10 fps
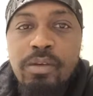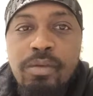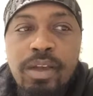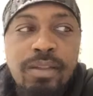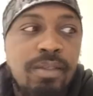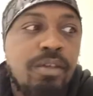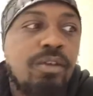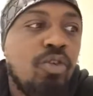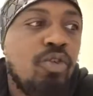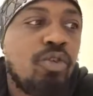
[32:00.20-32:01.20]
right?
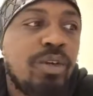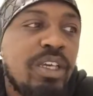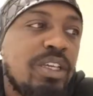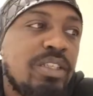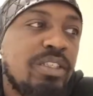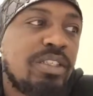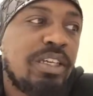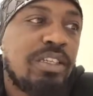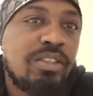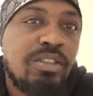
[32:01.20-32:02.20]
Their glory is
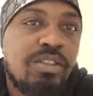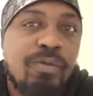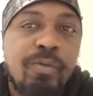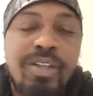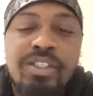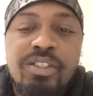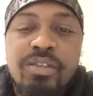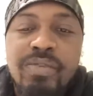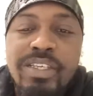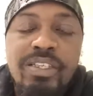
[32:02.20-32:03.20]
the
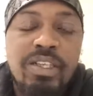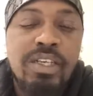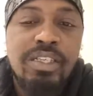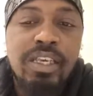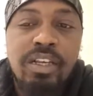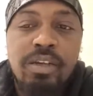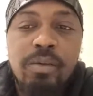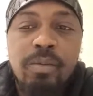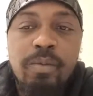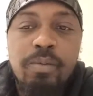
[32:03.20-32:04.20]
riches of Esau's
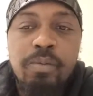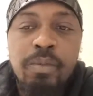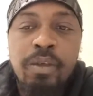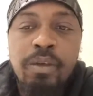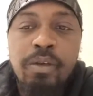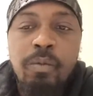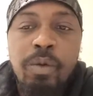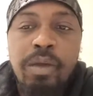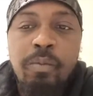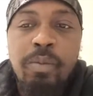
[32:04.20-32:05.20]
kingdom,
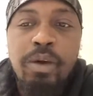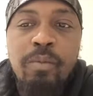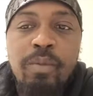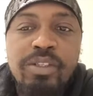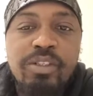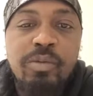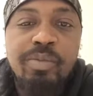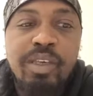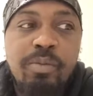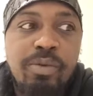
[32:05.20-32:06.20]
right? But amongst their
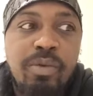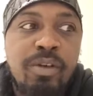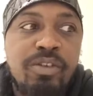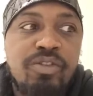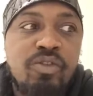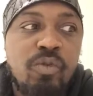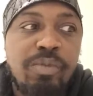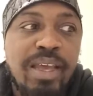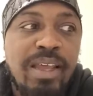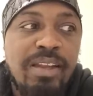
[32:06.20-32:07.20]
people, there's no
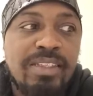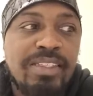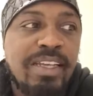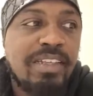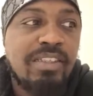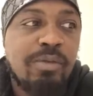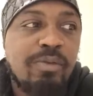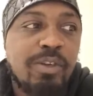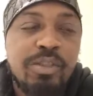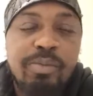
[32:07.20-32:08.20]
man that stands up
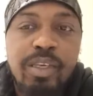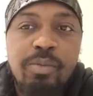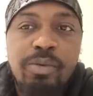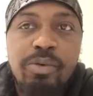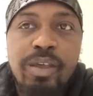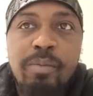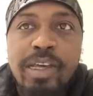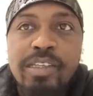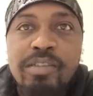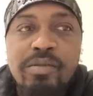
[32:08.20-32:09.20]
for his people. They
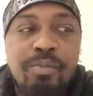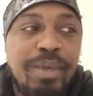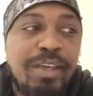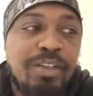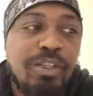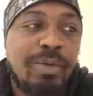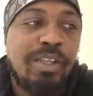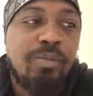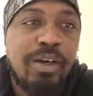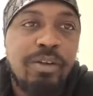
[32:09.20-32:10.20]
might make a
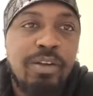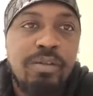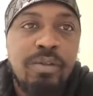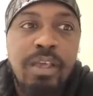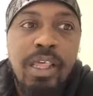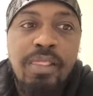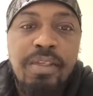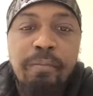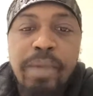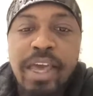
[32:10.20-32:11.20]
tweet about it,
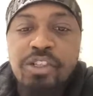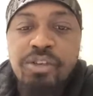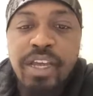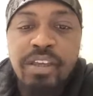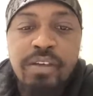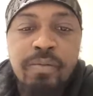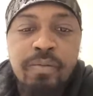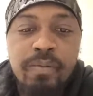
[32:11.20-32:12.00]
then backtrack it,